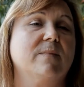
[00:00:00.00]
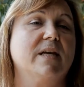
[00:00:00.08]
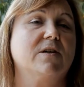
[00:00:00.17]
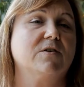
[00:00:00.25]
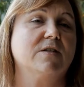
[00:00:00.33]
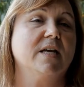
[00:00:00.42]

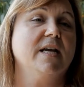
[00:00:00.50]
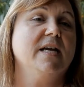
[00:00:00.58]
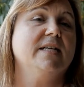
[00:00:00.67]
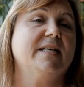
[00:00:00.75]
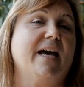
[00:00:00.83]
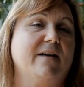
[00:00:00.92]
makers
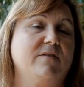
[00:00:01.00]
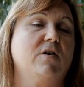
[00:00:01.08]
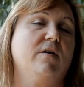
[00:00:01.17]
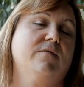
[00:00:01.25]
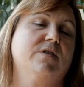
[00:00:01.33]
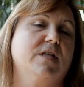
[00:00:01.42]
to have a
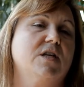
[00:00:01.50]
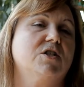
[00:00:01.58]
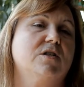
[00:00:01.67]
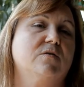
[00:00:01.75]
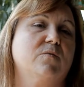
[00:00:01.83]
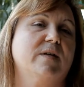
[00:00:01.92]

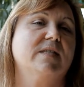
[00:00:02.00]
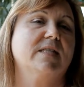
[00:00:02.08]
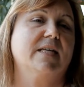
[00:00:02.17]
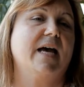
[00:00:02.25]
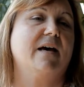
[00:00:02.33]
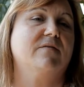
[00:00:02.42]
conversation with
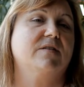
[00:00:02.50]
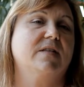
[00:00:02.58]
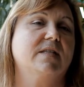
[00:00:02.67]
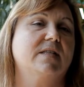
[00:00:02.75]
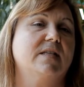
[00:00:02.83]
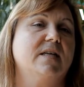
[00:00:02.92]
staff to
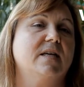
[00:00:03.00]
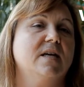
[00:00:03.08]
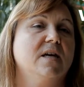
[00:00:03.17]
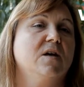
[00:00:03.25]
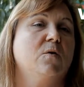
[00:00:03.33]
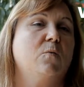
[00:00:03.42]
see
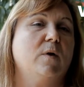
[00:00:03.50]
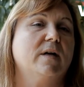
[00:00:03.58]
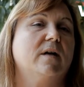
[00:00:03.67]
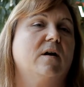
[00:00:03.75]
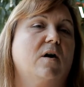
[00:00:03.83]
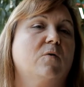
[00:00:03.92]

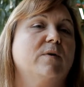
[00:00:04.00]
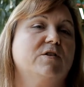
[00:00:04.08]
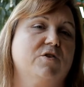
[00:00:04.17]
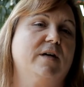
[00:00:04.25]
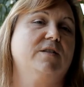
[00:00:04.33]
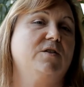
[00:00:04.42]
what are we
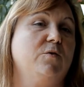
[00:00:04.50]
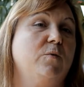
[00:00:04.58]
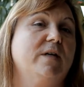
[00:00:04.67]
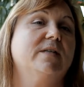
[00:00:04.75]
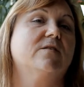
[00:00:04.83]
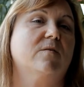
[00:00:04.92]
trying to do,
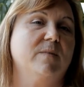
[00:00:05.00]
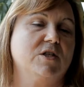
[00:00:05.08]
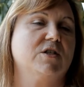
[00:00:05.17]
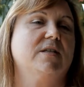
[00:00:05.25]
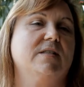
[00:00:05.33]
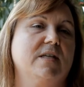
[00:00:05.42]
what is our
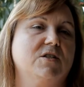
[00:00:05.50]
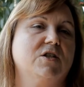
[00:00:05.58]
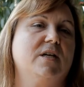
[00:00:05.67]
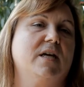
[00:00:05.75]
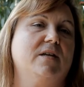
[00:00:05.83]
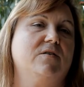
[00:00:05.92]
mission as
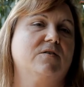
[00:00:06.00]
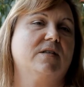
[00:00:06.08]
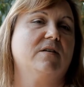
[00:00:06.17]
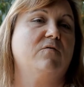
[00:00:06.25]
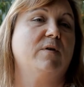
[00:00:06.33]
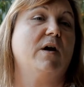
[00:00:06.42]
educators, and
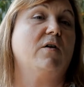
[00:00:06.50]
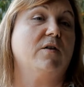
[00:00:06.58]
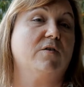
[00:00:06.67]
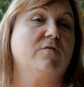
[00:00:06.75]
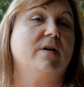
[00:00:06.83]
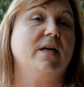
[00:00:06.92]
if we all
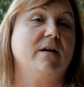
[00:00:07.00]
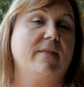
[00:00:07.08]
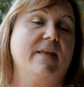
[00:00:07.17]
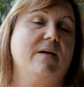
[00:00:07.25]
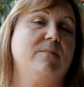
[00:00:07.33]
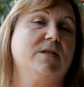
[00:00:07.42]
agree on
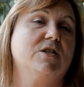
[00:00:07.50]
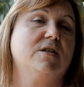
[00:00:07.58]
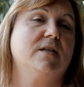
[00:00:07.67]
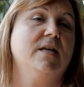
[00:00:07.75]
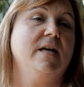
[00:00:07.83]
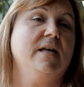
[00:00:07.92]
that mission,